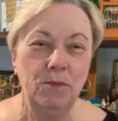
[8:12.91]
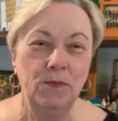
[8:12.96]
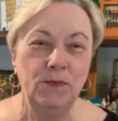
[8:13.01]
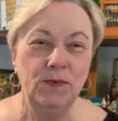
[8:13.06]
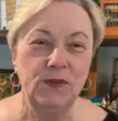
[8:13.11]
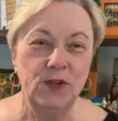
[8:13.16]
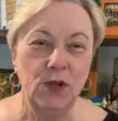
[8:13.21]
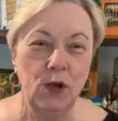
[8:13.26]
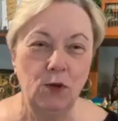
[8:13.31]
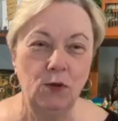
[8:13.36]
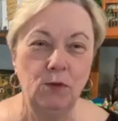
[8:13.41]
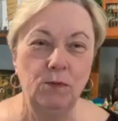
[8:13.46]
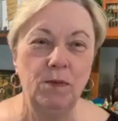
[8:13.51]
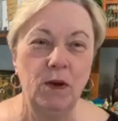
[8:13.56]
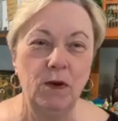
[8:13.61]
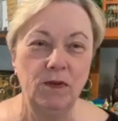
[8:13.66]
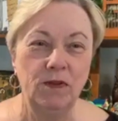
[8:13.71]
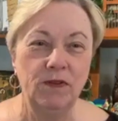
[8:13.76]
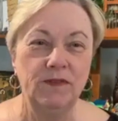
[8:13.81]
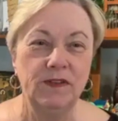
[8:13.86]
told
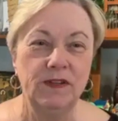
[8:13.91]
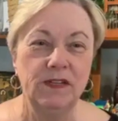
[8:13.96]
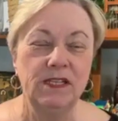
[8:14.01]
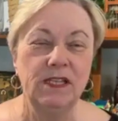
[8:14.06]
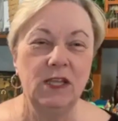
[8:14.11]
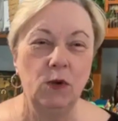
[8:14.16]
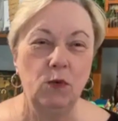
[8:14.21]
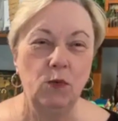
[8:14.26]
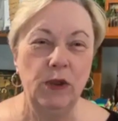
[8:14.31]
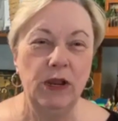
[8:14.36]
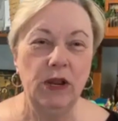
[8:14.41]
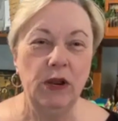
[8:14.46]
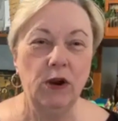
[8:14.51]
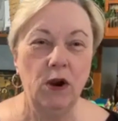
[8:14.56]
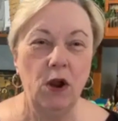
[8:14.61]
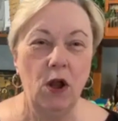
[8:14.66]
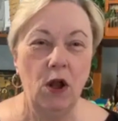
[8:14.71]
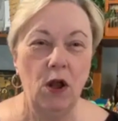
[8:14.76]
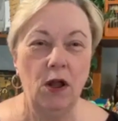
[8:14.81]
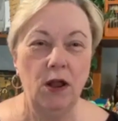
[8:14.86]
both of us that we
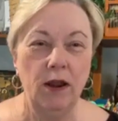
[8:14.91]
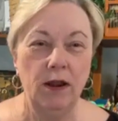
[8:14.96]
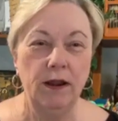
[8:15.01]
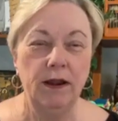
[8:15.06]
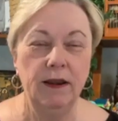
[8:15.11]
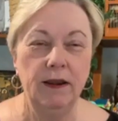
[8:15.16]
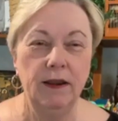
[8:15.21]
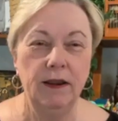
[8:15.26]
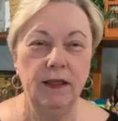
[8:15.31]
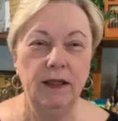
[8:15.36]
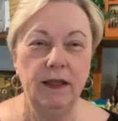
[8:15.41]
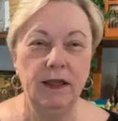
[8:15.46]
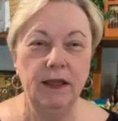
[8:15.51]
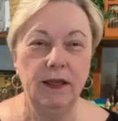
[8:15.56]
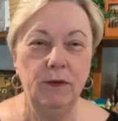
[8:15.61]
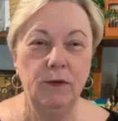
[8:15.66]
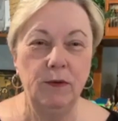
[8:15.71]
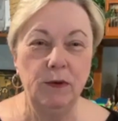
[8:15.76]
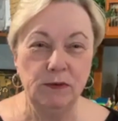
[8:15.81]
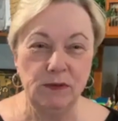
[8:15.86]

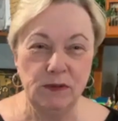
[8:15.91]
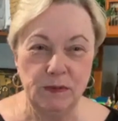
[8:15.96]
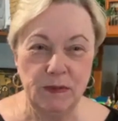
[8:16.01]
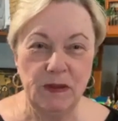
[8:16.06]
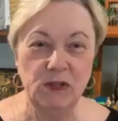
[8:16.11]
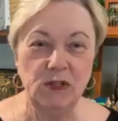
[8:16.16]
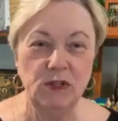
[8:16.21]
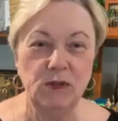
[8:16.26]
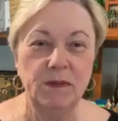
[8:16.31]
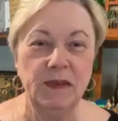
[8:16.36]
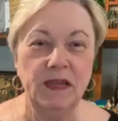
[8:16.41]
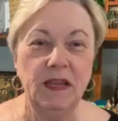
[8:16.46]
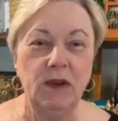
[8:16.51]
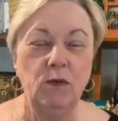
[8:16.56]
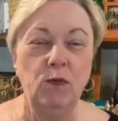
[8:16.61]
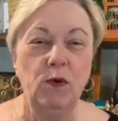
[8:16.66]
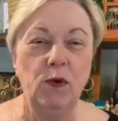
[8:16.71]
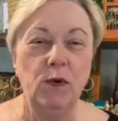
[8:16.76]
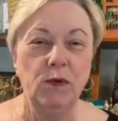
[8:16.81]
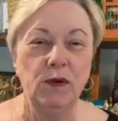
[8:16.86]
were supposed to
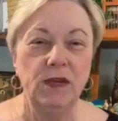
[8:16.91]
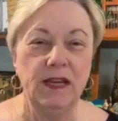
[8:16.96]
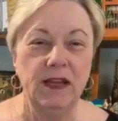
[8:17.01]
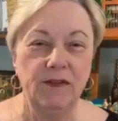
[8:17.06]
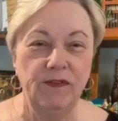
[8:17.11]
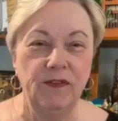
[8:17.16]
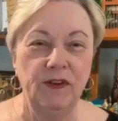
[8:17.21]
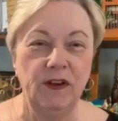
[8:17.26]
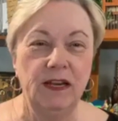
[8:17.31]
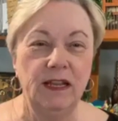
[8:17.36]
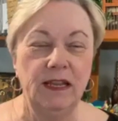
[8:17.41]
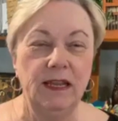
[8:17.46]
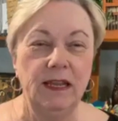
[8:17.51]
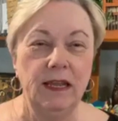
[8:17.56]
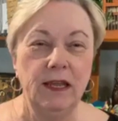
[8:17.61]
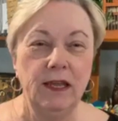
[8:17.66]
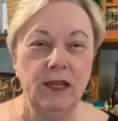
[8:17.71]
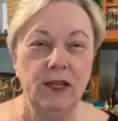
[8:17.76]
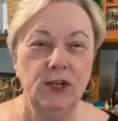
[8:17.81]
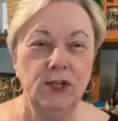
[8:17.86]
meet, we were definitely
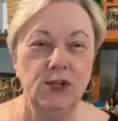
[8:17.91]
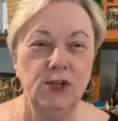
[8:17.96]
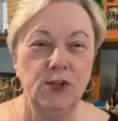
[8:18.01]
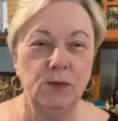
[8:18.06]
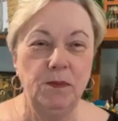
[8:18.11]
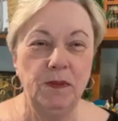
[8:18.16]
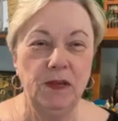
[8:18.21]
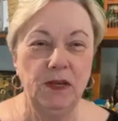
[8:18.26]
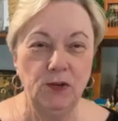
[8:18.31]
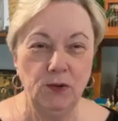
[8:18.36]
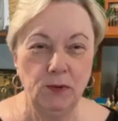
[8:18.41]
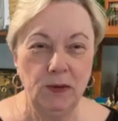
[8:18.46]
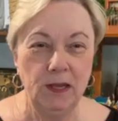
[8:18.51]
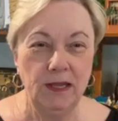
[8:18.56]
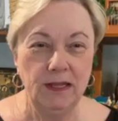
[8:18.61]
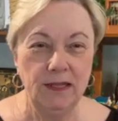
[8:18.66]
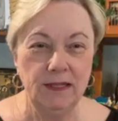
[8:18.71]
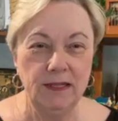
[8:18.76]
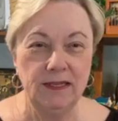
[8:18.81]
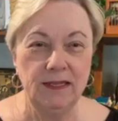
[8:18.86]
should be
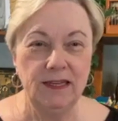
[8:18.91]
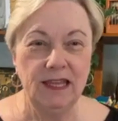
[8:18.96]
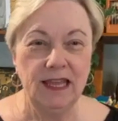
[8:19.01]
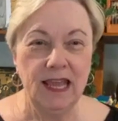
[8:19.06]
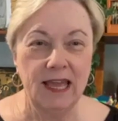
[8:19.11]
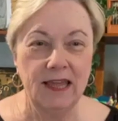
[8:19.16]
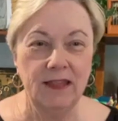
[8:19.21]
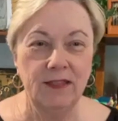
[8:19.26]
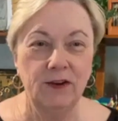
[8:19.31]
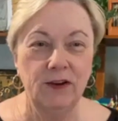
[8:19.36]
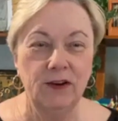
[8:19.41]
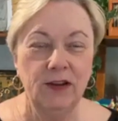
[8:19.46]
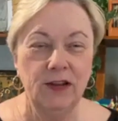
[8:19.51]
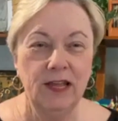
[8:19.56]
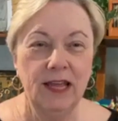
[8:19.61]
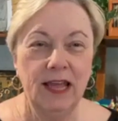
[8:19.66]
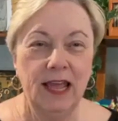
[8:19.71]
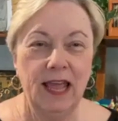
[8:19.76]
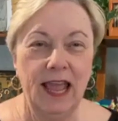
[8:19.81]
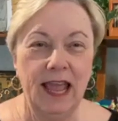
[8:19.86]
doing this together,
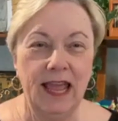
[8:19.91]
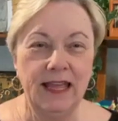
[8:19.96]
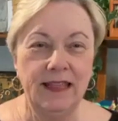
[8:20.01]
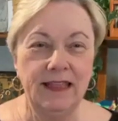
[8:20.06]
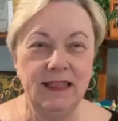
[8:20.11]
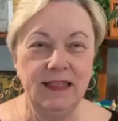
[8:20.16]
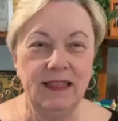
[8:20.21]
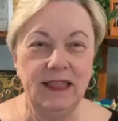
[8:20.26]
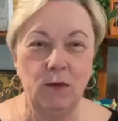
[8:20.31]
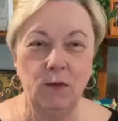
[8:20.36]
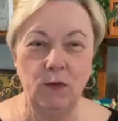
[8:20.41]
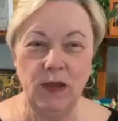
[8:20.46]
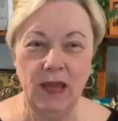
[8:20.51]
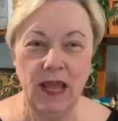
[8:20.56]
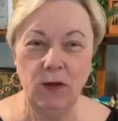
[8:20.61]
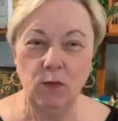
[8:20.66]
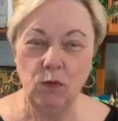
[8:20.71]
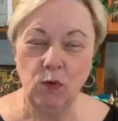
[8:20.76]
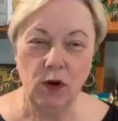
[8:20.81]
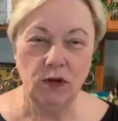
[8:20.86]
and that we
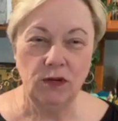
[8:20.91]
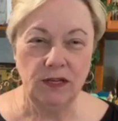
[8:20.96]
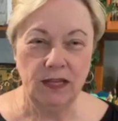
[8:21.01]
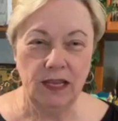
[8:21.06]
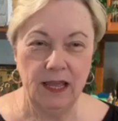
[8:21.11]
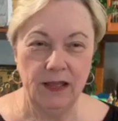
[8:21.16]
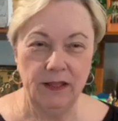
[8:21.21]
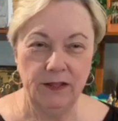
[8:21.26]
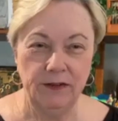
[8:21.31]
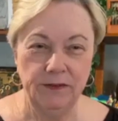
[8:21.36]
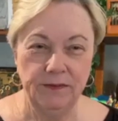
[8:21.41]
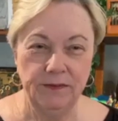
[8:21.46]
had worked together.